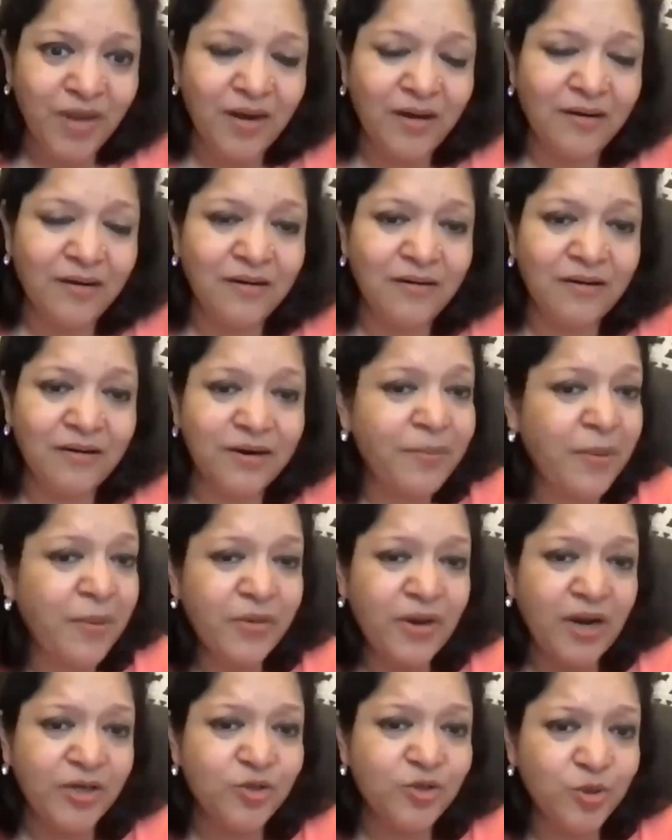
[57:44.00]

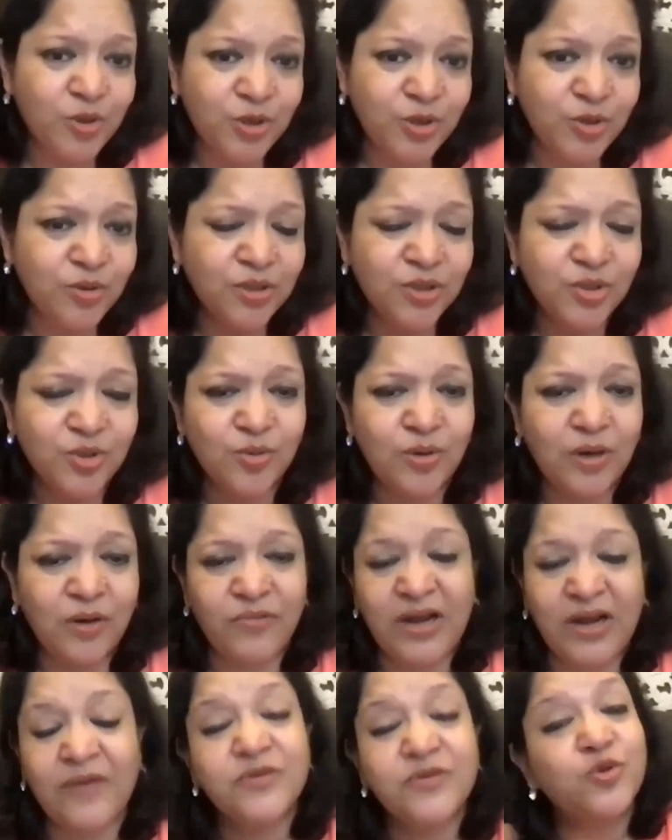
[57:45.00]
Remember I told you,
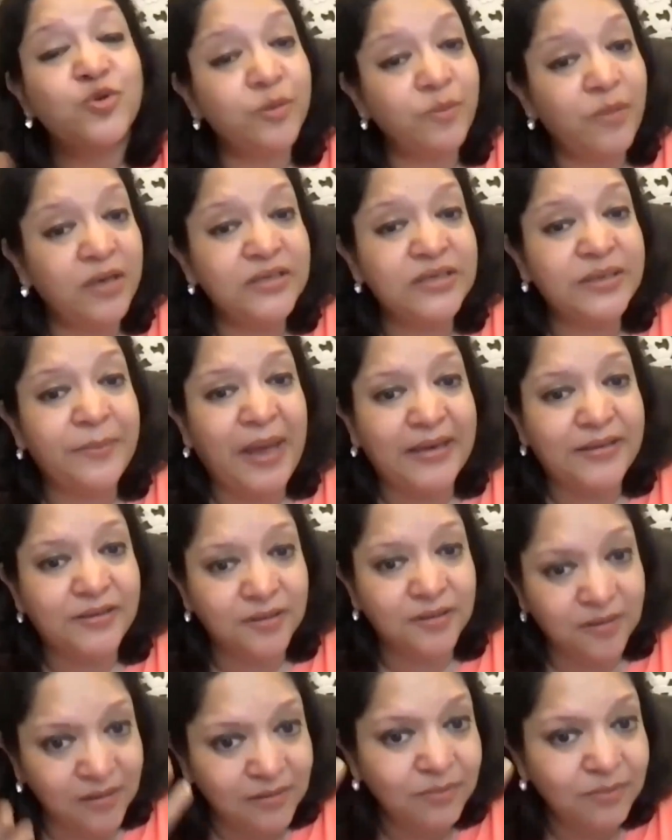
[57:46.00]
when I was doing my
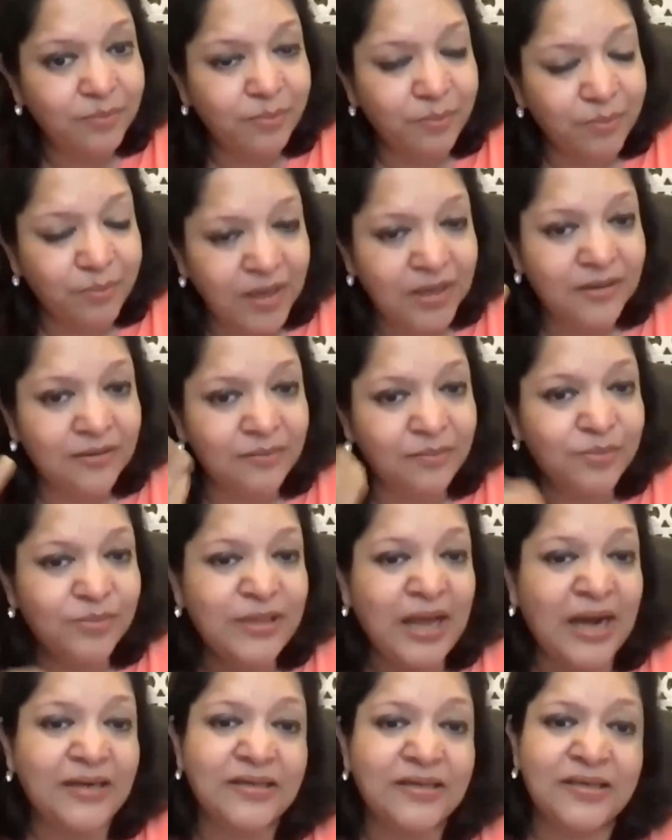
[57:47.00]
sabbatical,
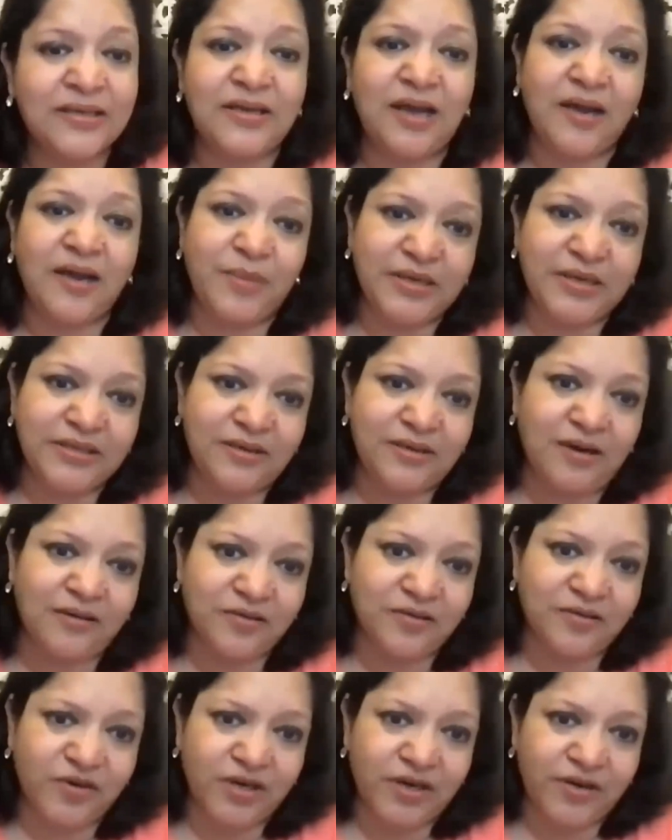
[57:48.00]
that is the time I
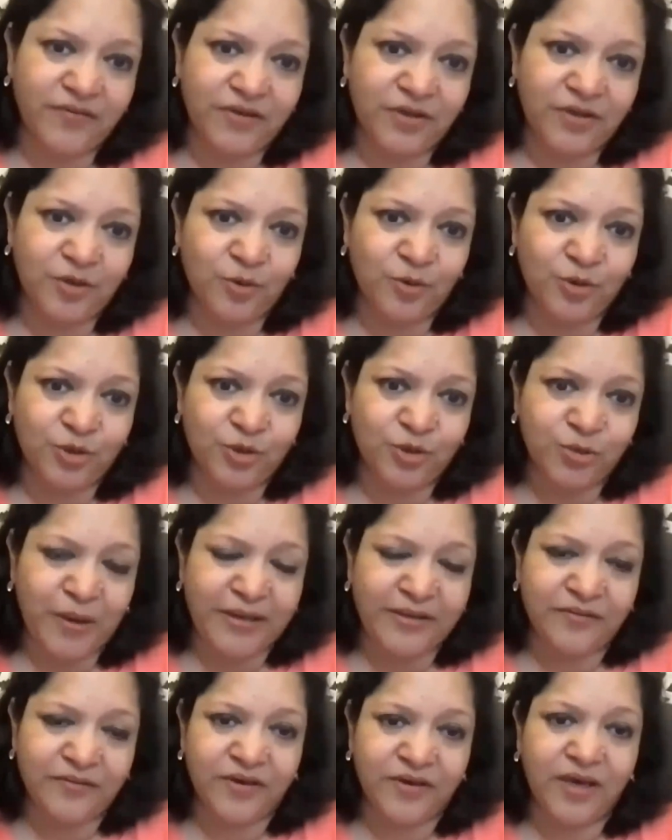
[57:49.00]
started working with a coach,
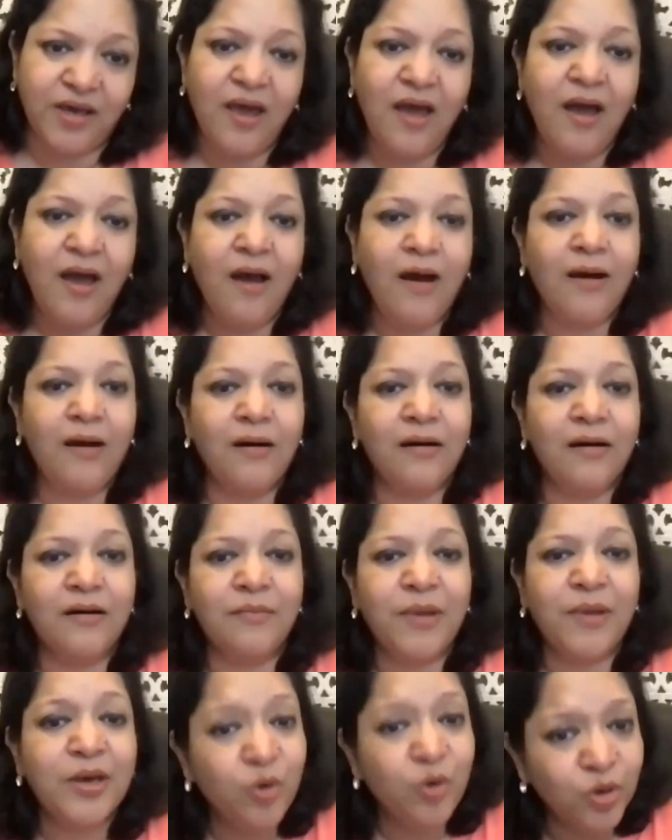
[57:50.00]
by the way.
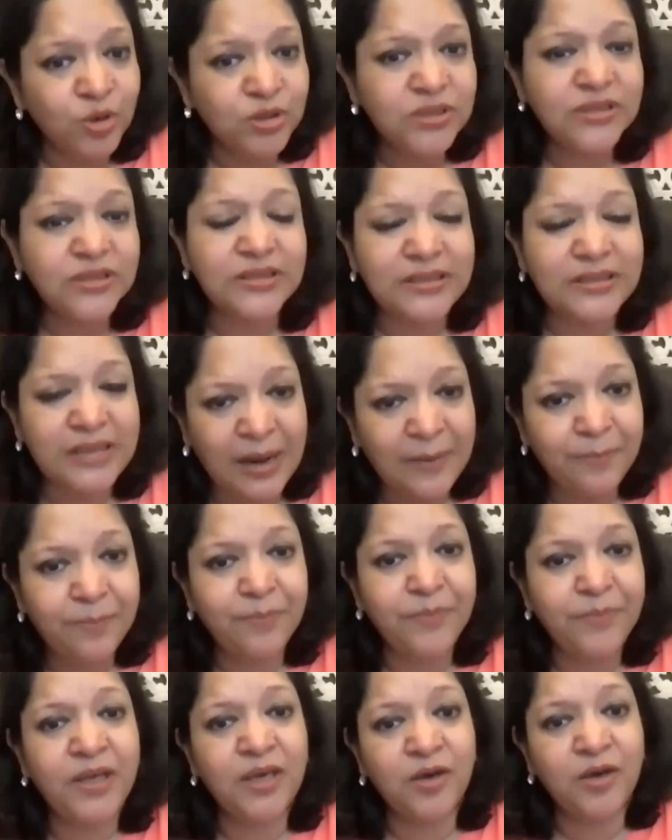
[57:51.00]
My coach has
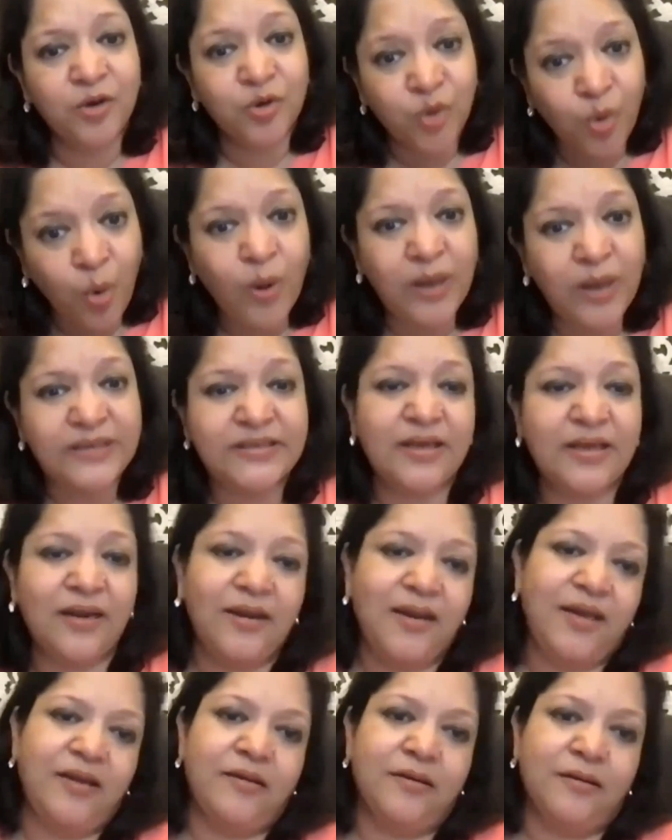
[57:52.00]
helped me grow as a
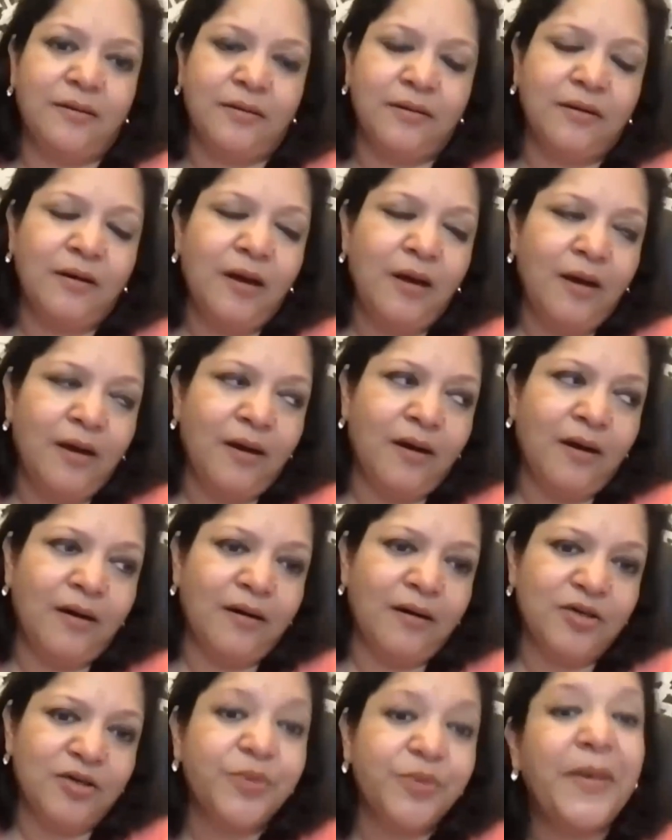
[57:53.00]
leader
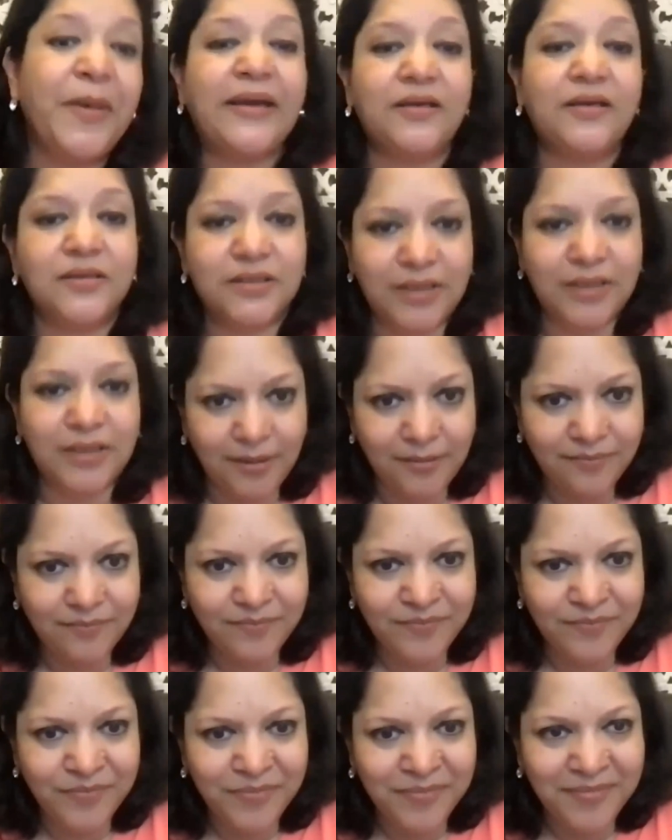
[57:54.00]
tremendously.
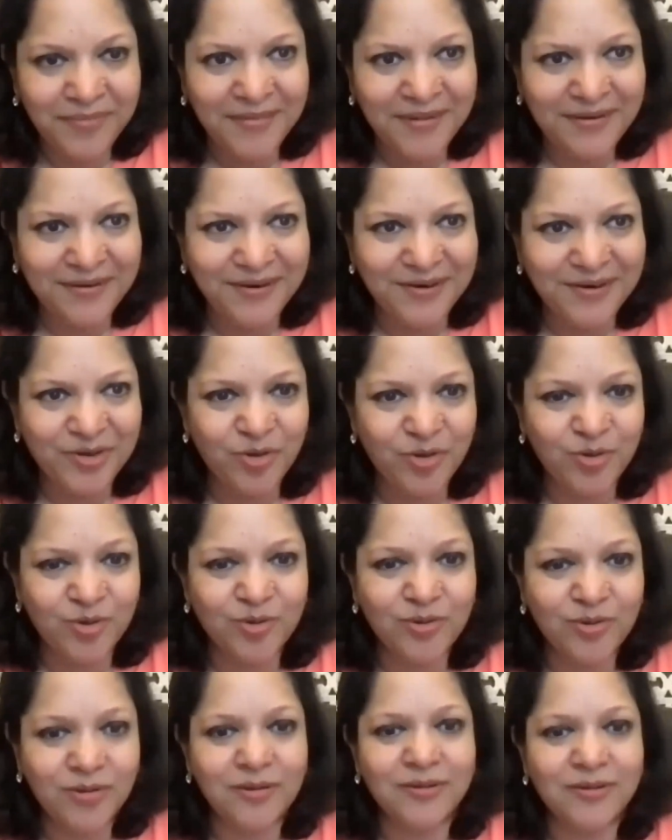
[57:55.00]

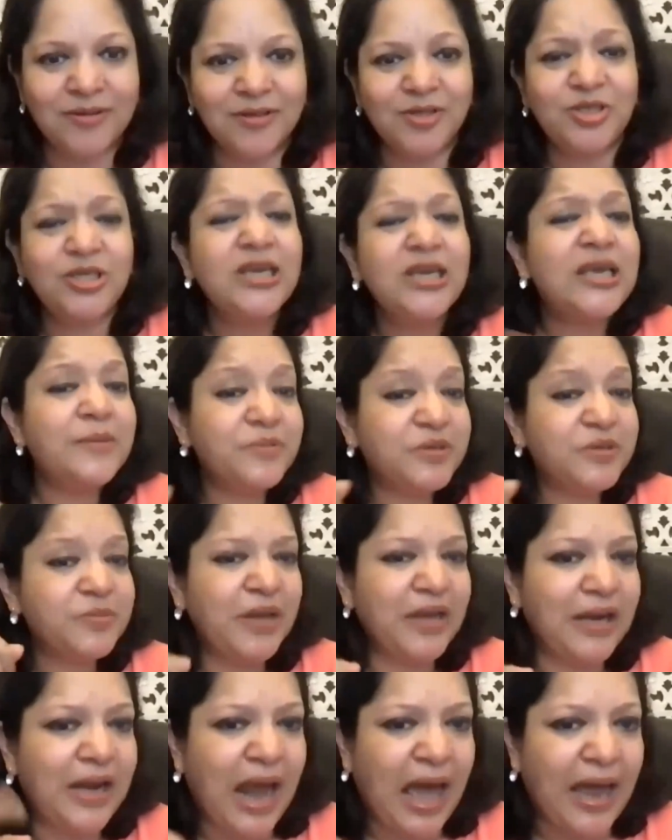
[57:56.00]
She keeps
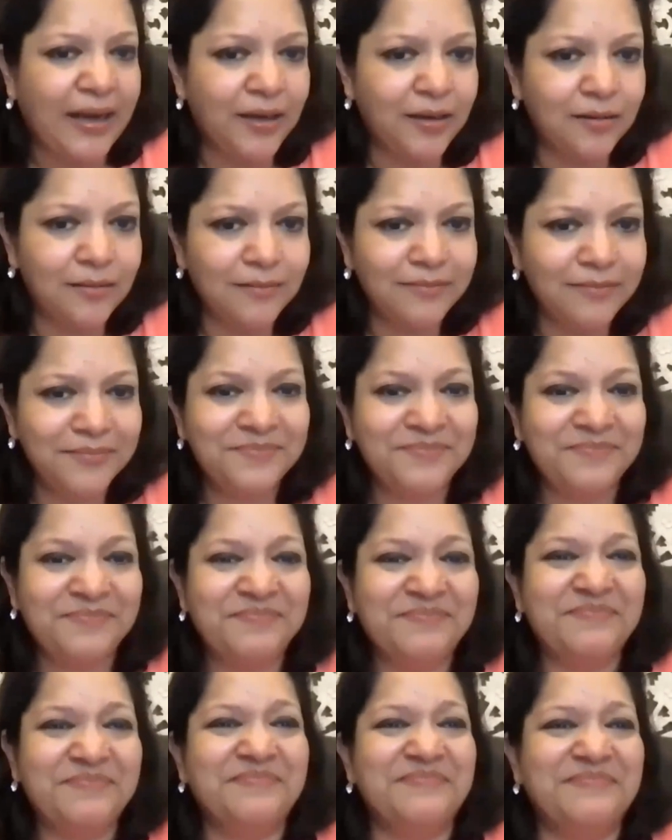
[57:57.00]
me in line.
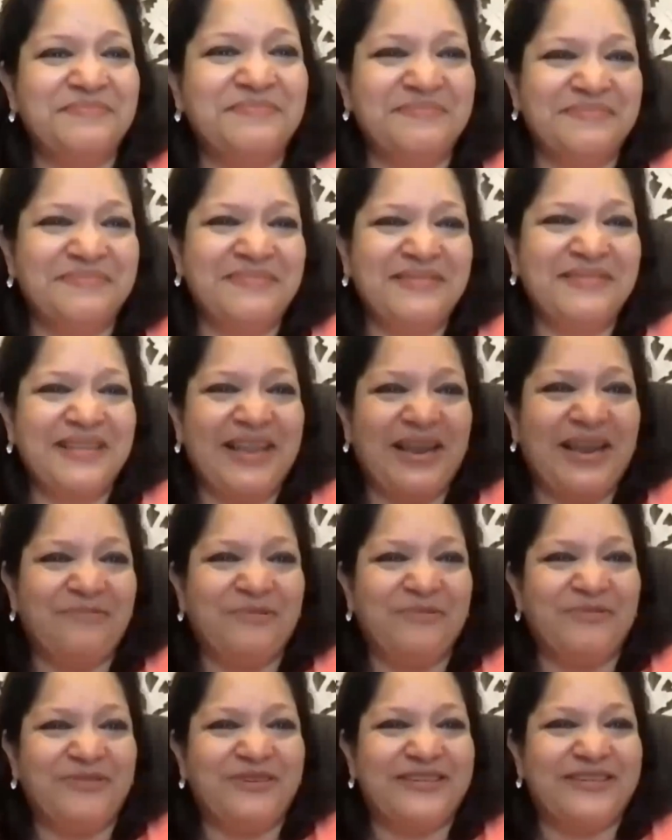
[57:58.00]
Let
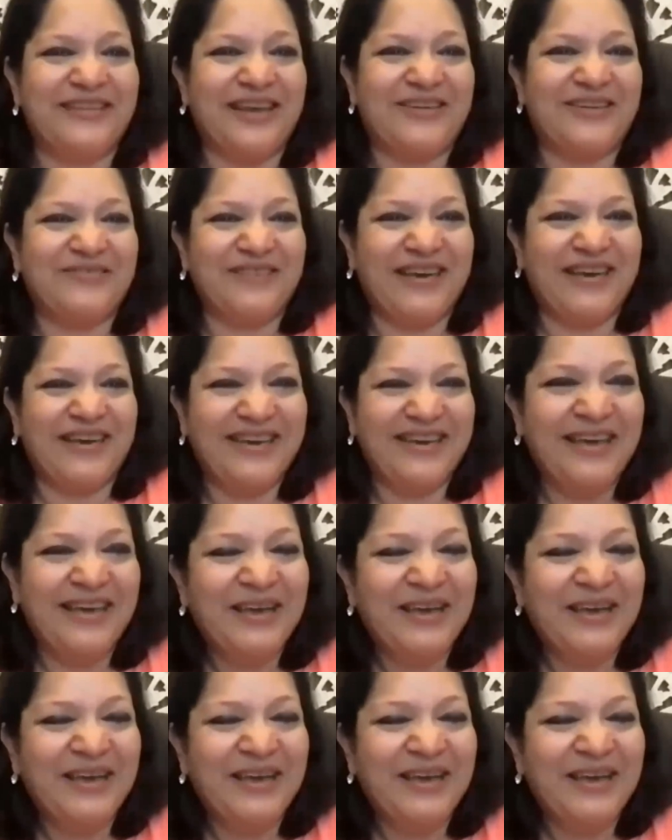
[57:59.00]
me put it that way.